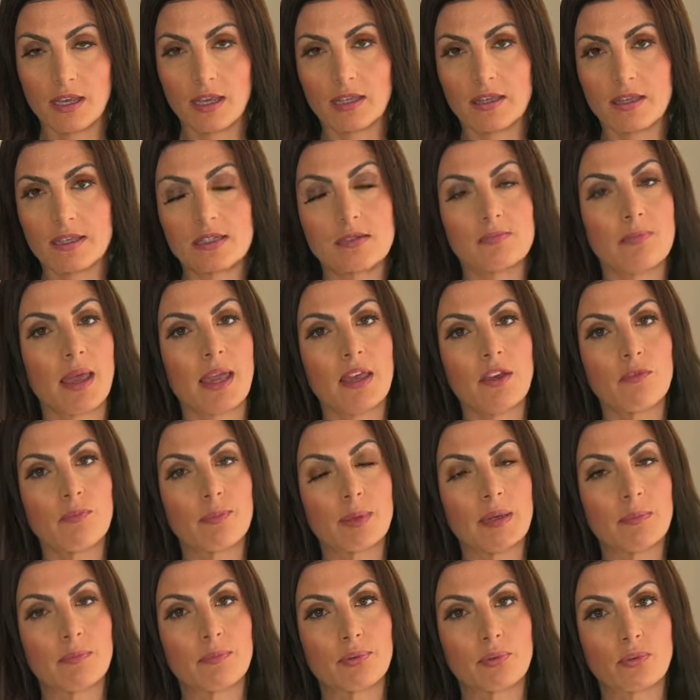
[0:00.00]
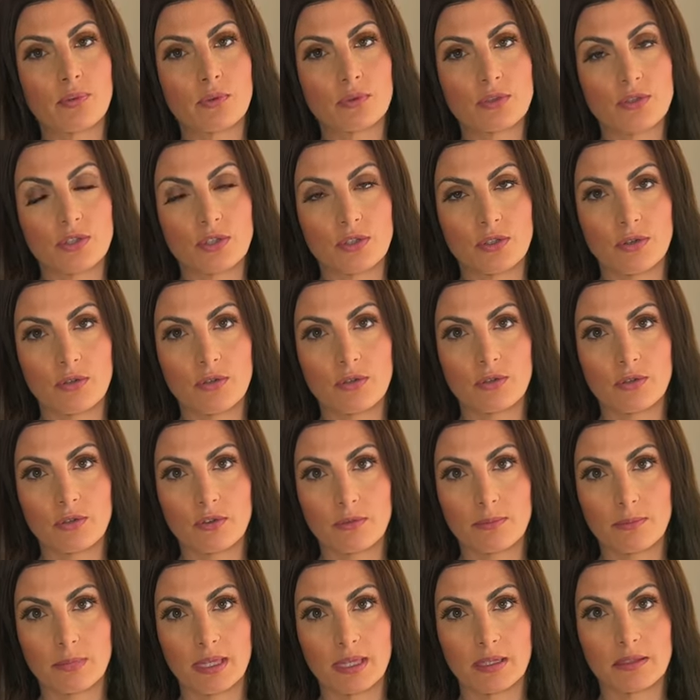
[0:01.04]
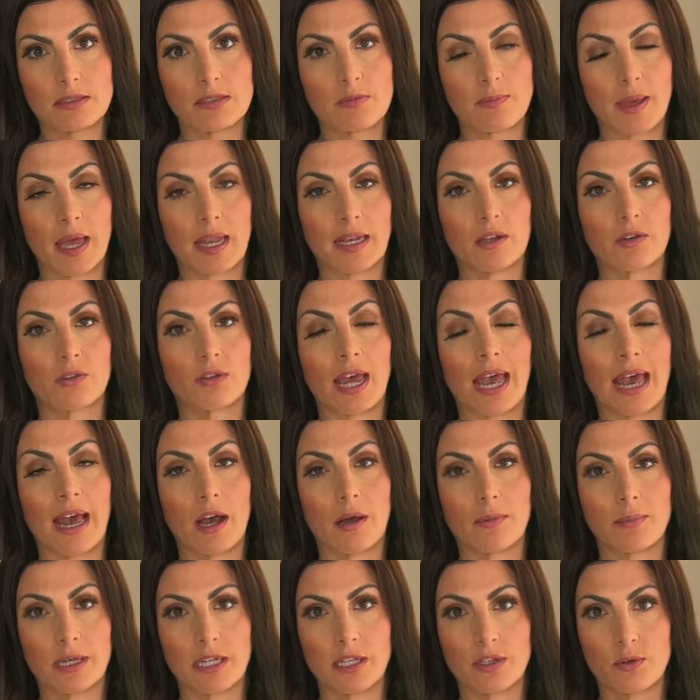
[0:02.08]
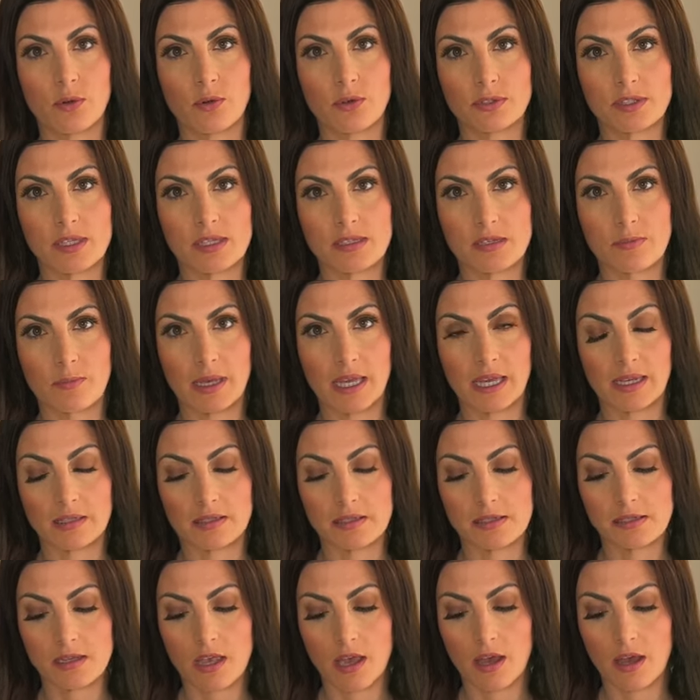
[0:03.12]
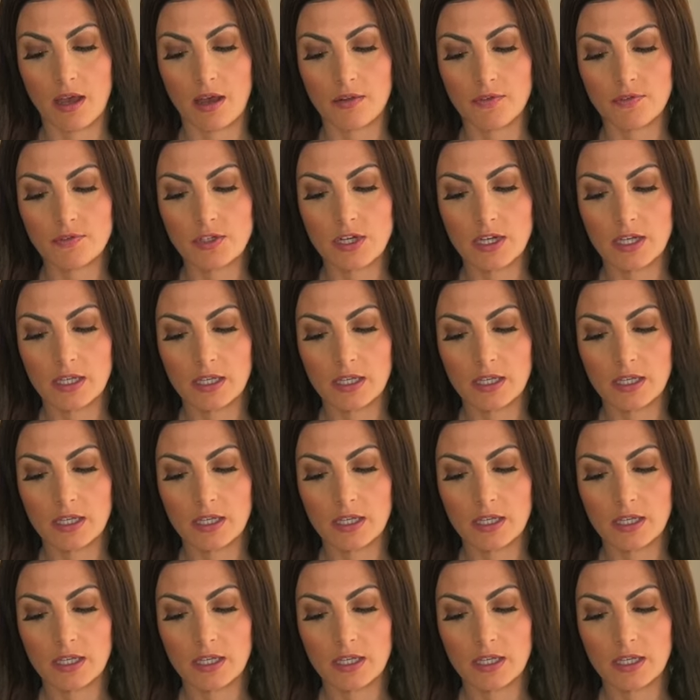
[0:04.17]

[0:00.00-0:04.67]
This may have been brought to you through the meal depending on how many courses are being served.